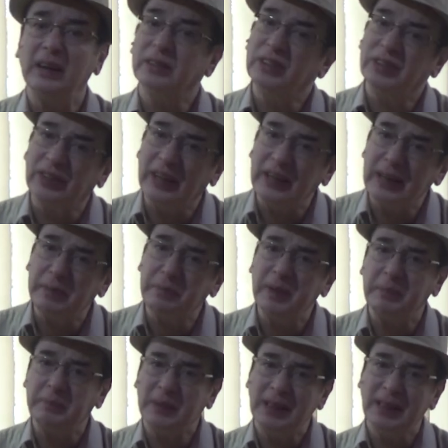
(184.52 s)
understanding
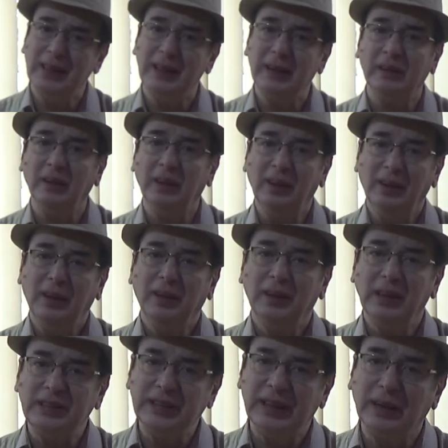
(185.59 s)
people, and
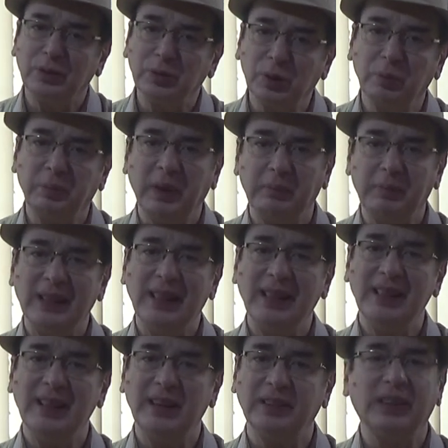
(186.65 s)
reaching out to
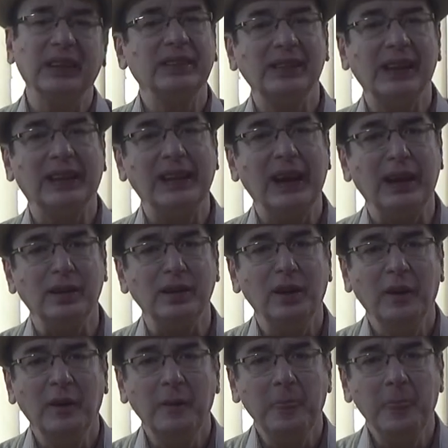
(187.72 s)
people, and things like that.
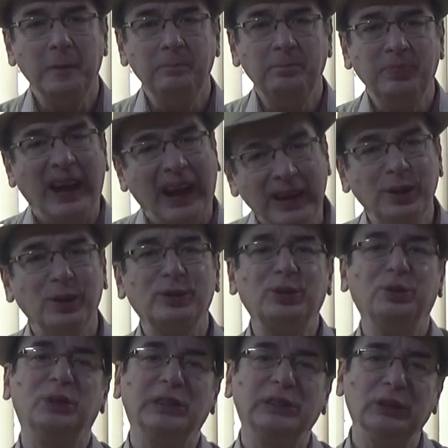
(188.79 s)
I
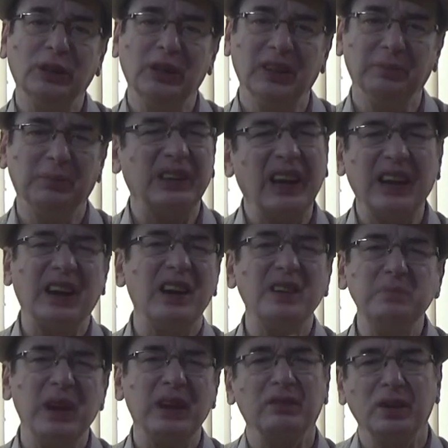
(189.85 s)
also want to learn, but I
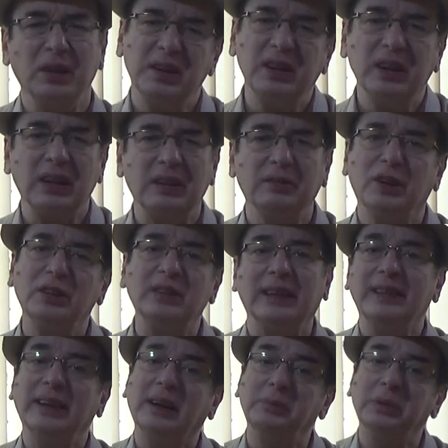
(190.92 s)
can't be a volunteer, I've got
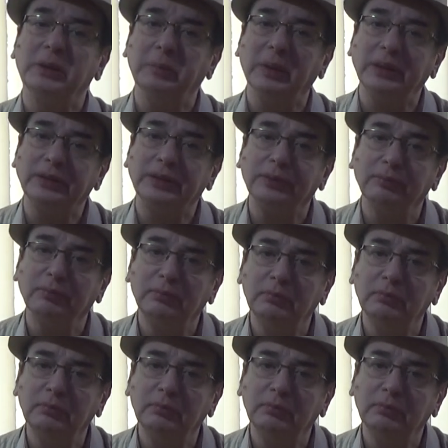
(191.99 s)
other commitments.